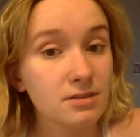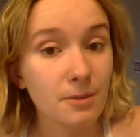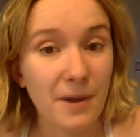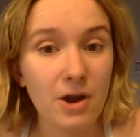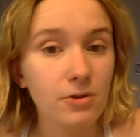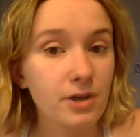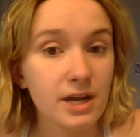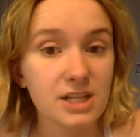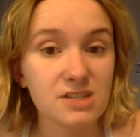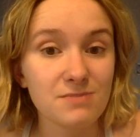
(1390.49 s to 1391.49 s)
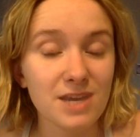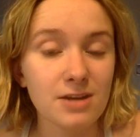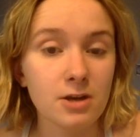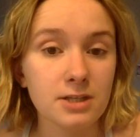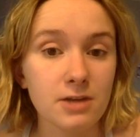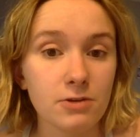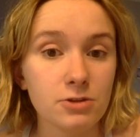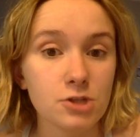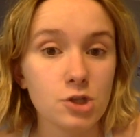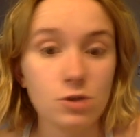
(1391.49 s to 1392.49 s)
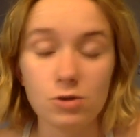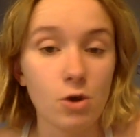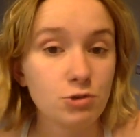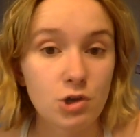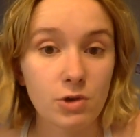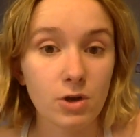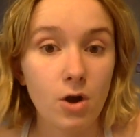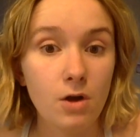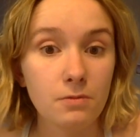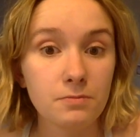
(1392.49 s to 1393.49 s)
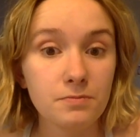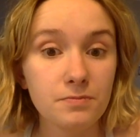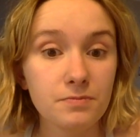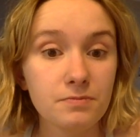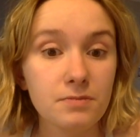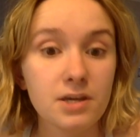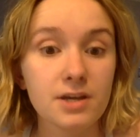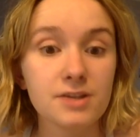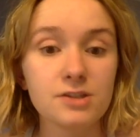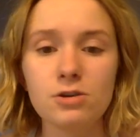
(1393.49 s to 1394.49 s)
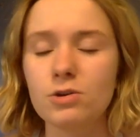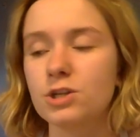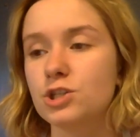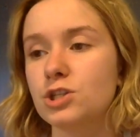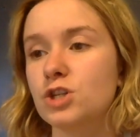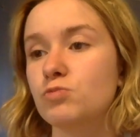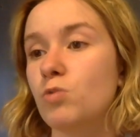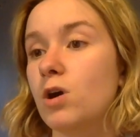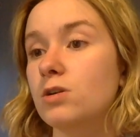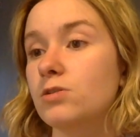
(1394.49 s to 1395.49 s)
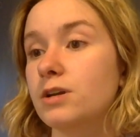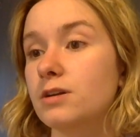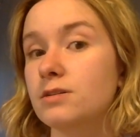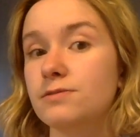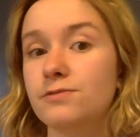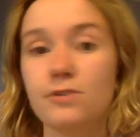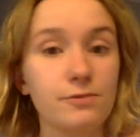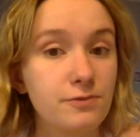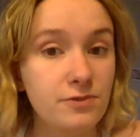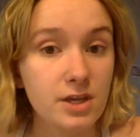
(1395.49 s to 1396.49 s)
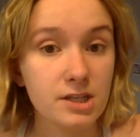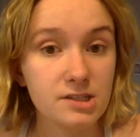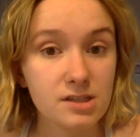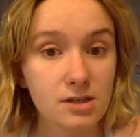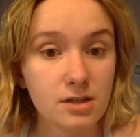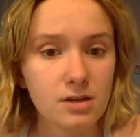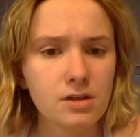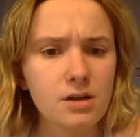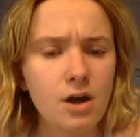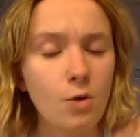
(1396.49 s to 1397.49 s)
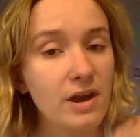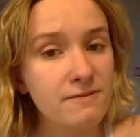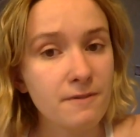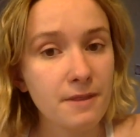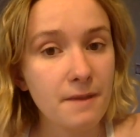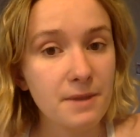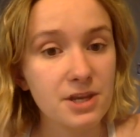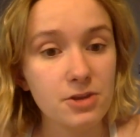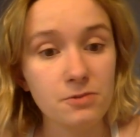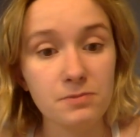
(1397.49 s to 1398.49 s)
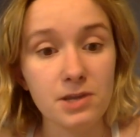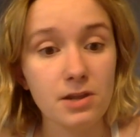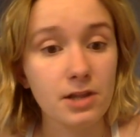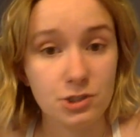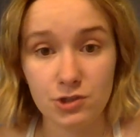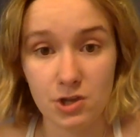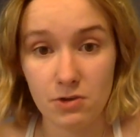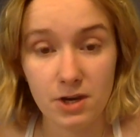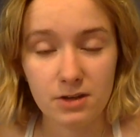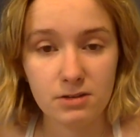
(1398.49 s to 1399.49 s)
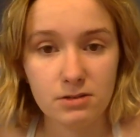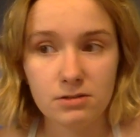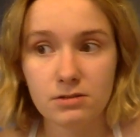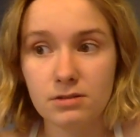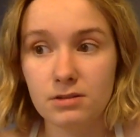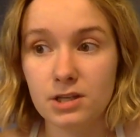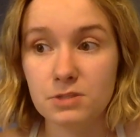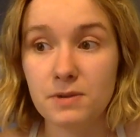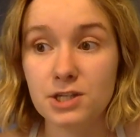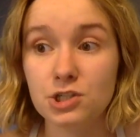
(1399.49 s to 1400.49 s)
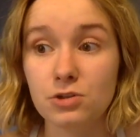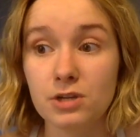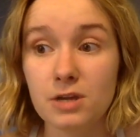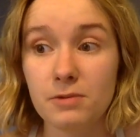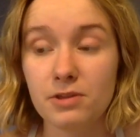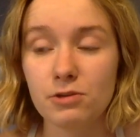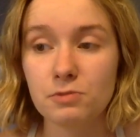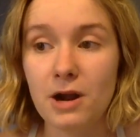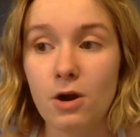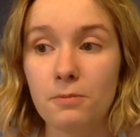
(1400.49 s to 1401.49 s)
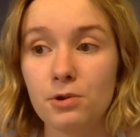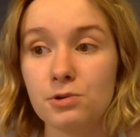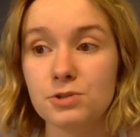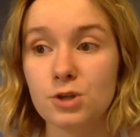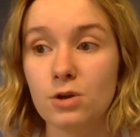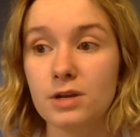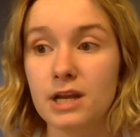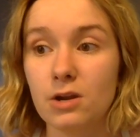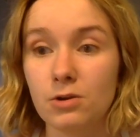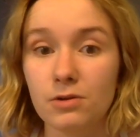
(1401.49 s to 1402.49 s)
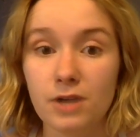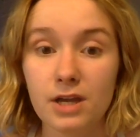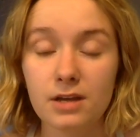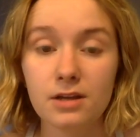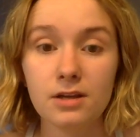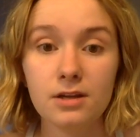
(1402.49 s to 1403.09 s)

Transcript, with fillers: the power lines being knocked down are t- no joke at all because you could just walk like a few feet away from them and you'd be electrocuted especially when those power poles are near like